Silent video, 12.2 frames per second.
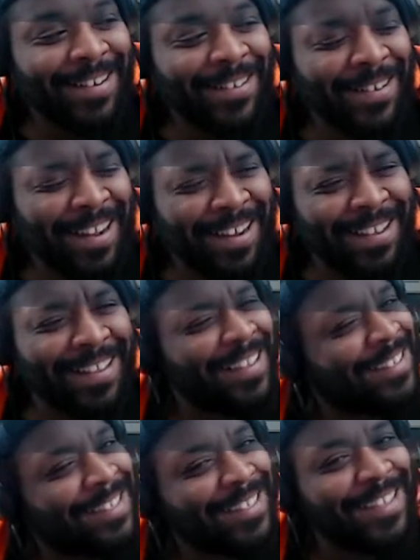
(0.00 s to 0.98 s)
Well, I
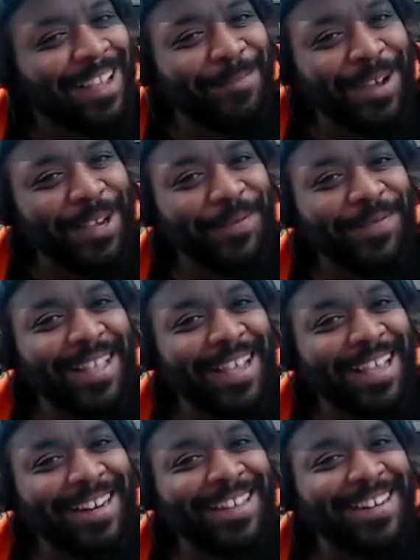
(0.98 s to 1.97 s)
guess, that might
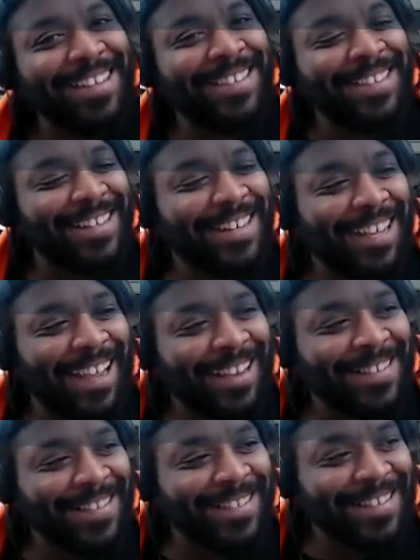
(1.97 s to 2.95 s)
fly in any city,
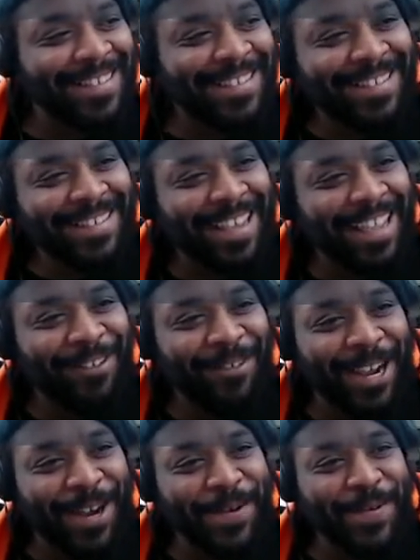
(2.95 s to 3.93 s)
actually.
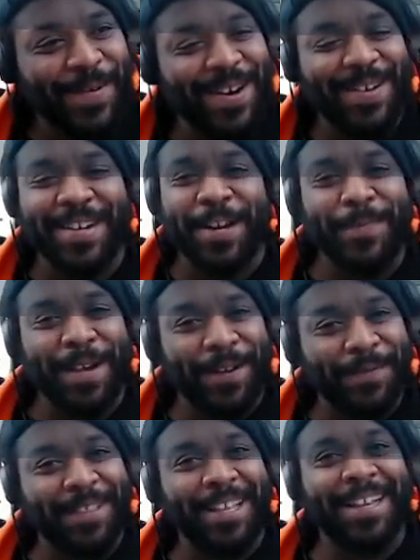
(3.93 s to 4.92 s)
Around the world, that
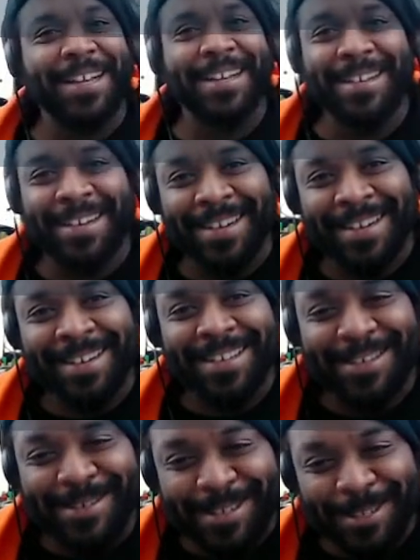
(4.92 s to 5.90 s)
might fly.
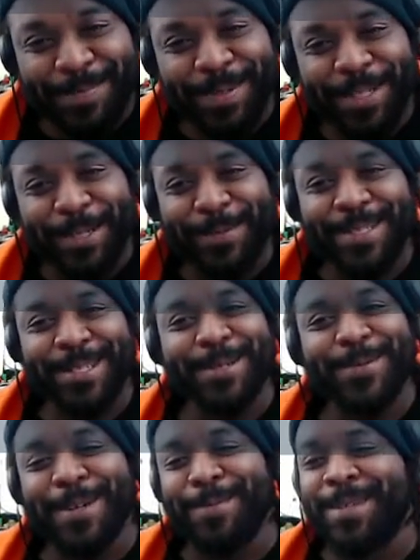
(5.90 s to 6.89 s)
You just pull up with your
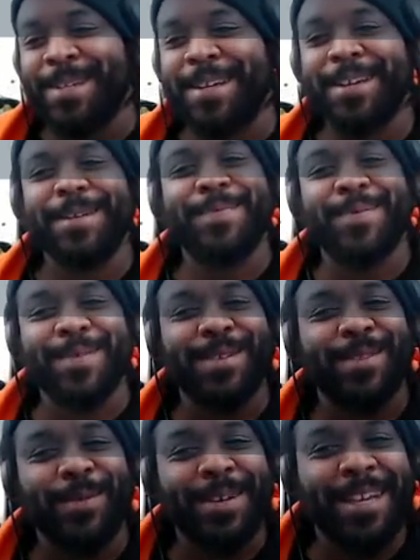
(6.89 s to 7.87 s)
whip to the
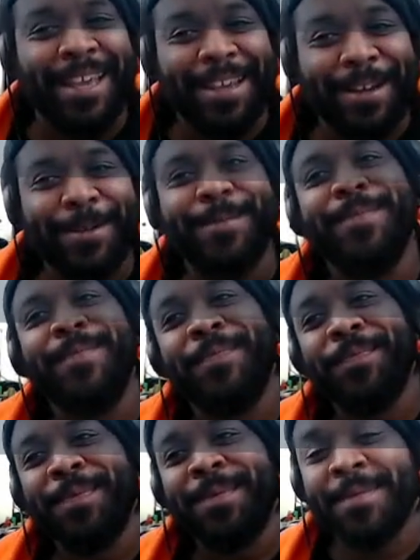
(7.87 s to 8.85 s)
airport, 3 a.m.
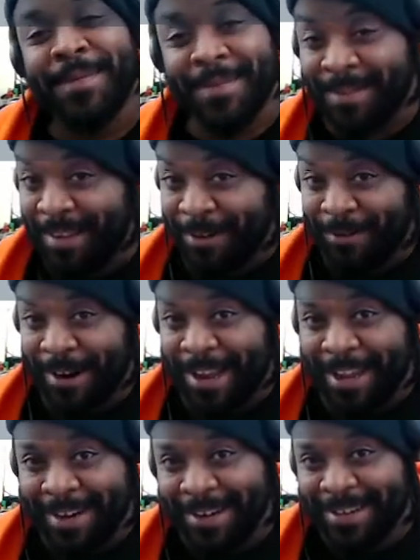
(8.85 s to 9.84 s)
Need a
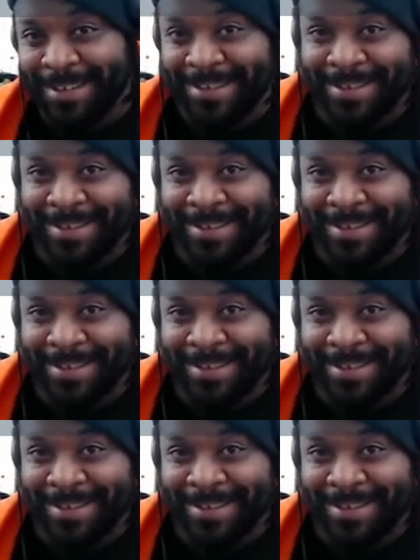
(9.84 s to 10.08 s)
ride, nigga?